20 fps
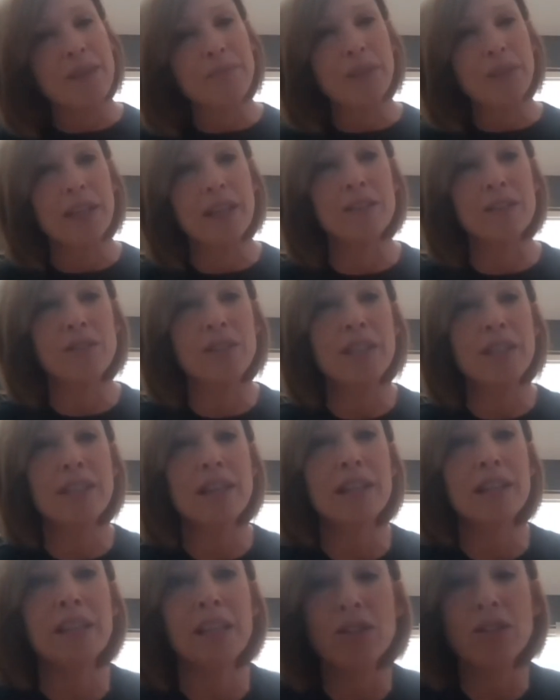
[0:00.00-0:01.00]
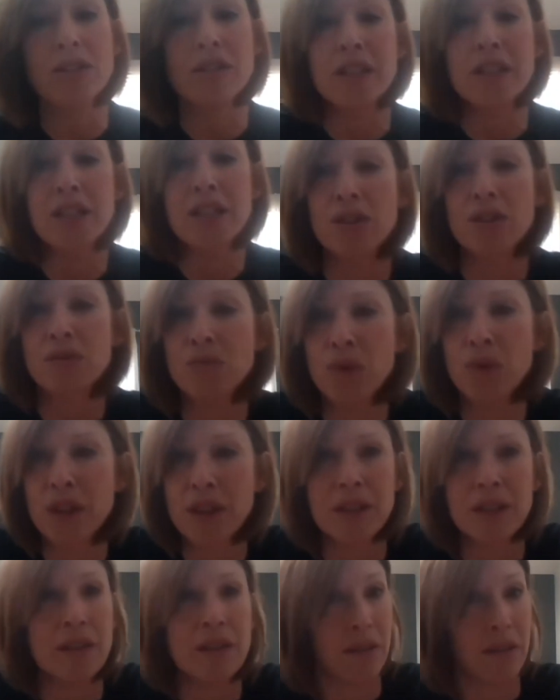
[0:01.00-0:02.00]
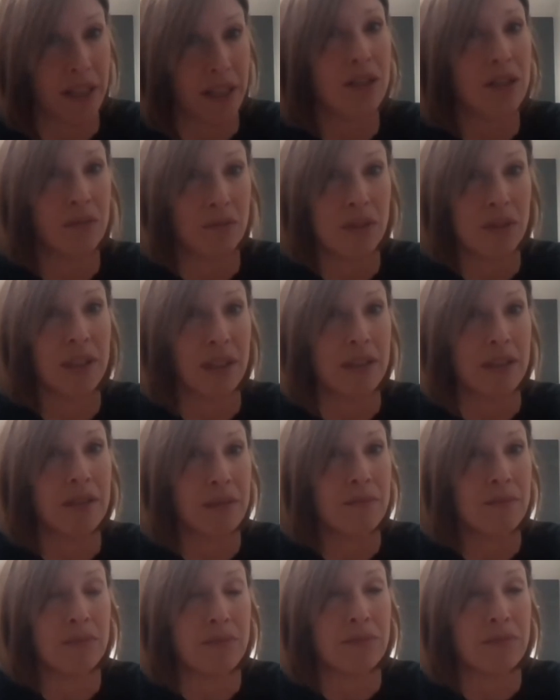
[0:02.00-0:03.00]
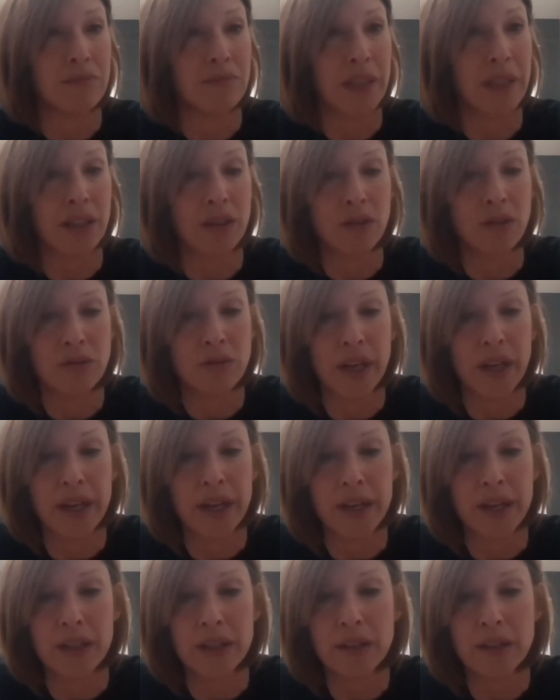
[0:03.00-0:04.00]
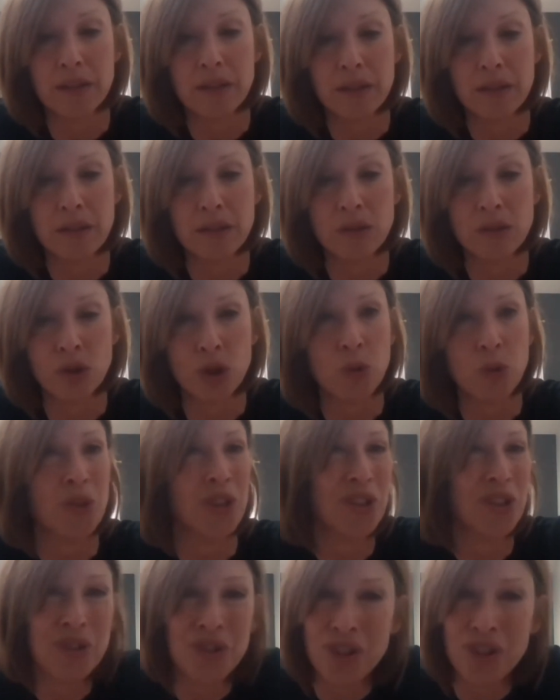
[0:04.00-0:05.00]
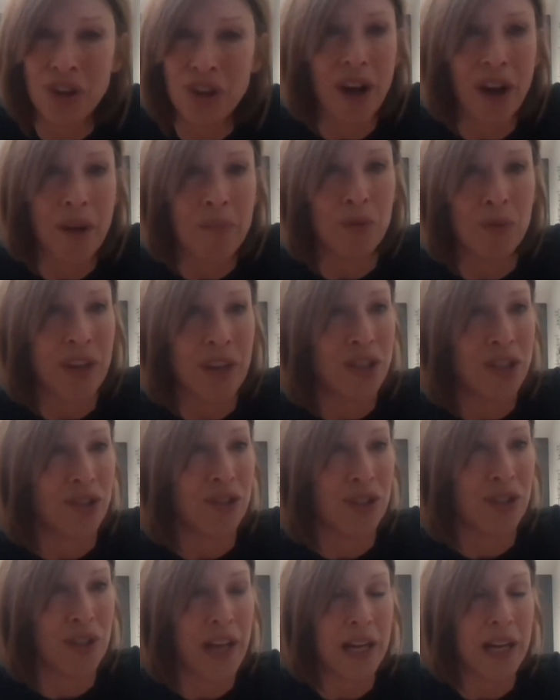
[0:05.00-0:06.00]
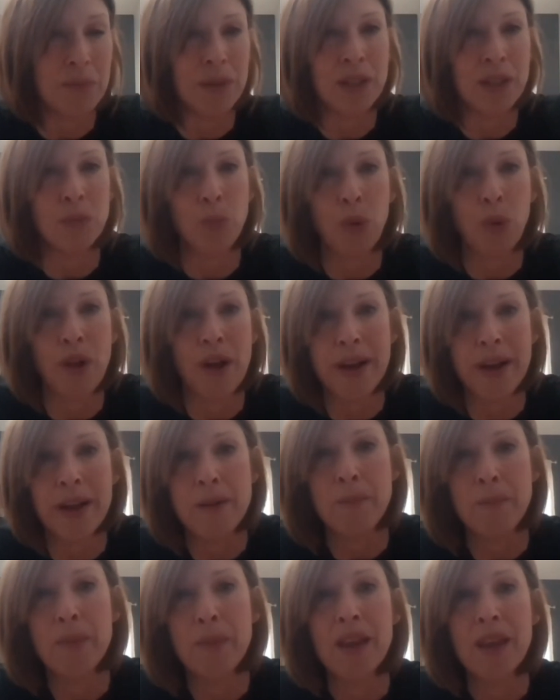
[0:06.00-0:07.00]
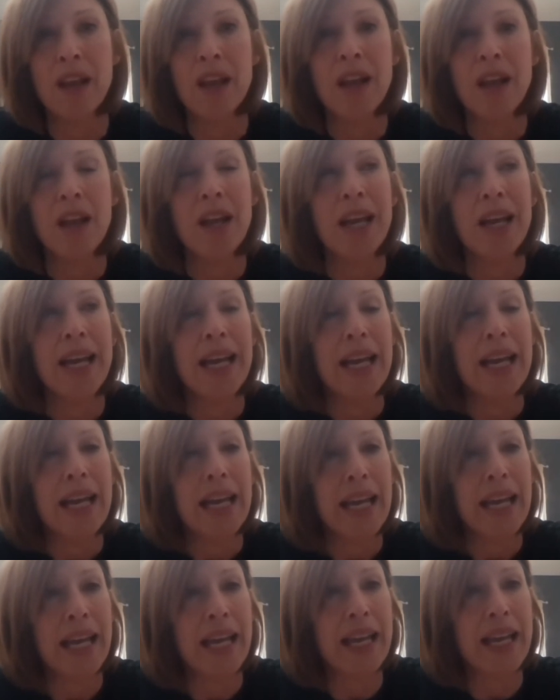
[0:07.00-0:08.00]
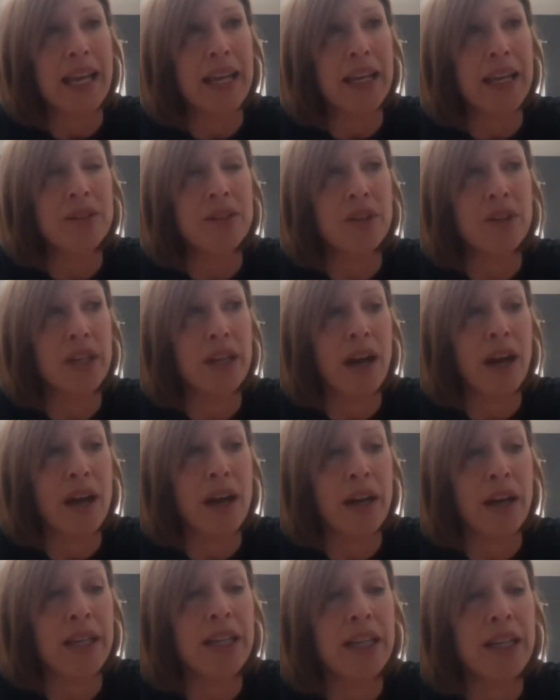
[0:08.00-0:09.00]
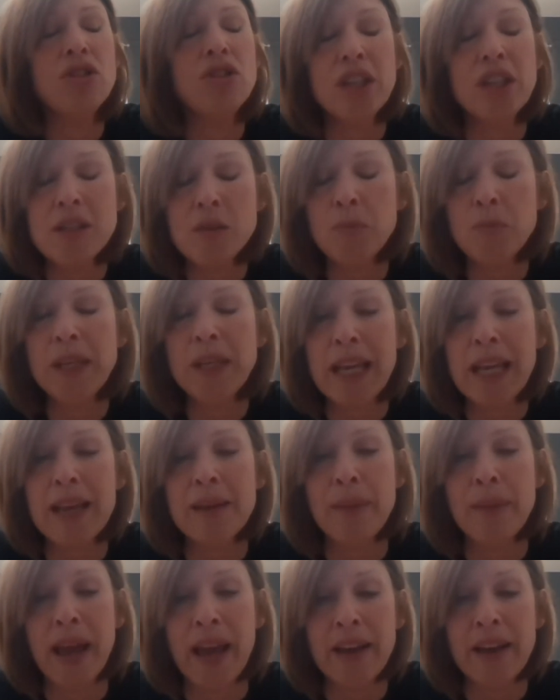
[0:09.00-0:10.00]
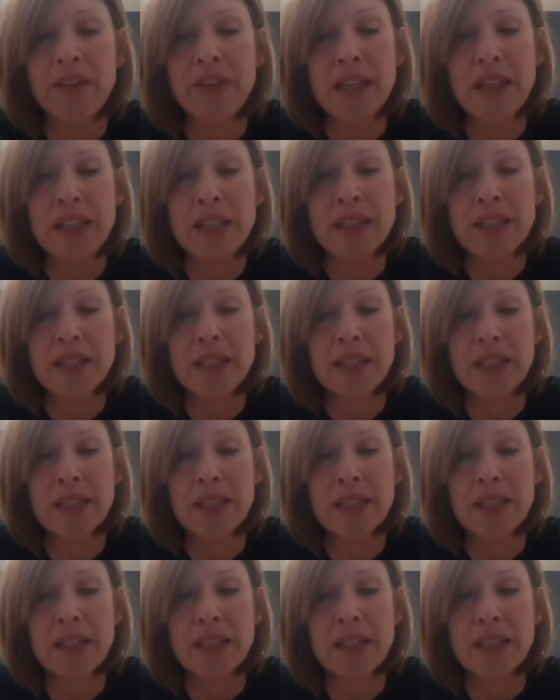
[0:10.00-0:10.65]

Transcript: getting underneath that legislation with the legal group, because operations, you got to be compliant. And it just became evident